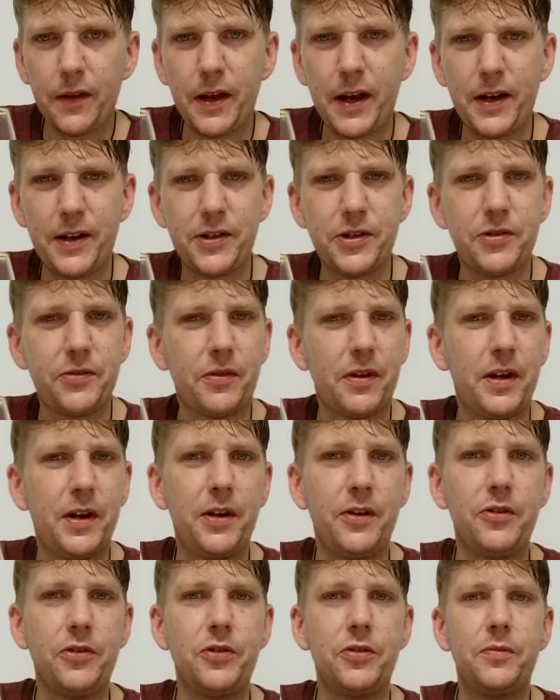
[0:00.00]
That's
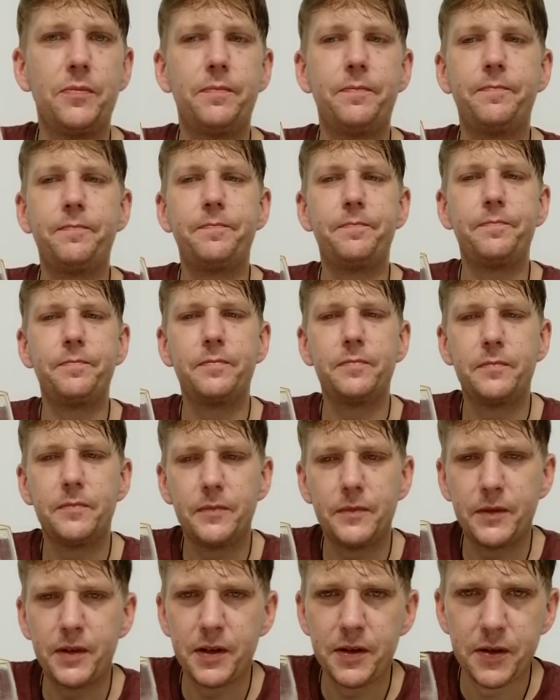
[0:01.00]
strange.
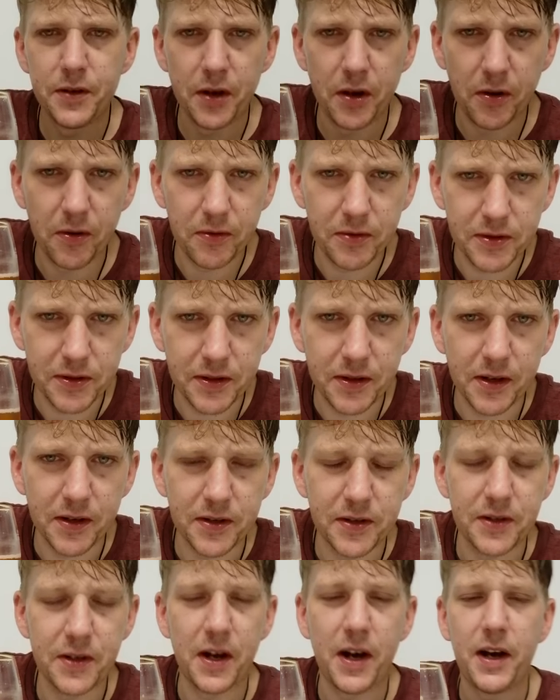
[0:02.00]
The nose
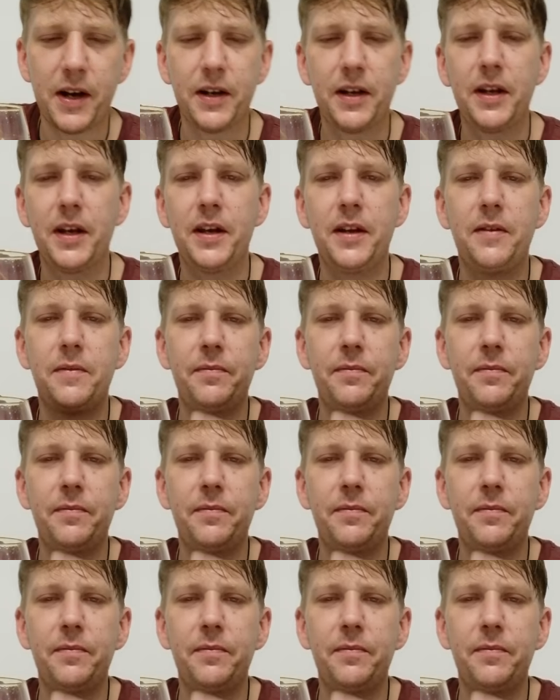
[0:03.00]
does not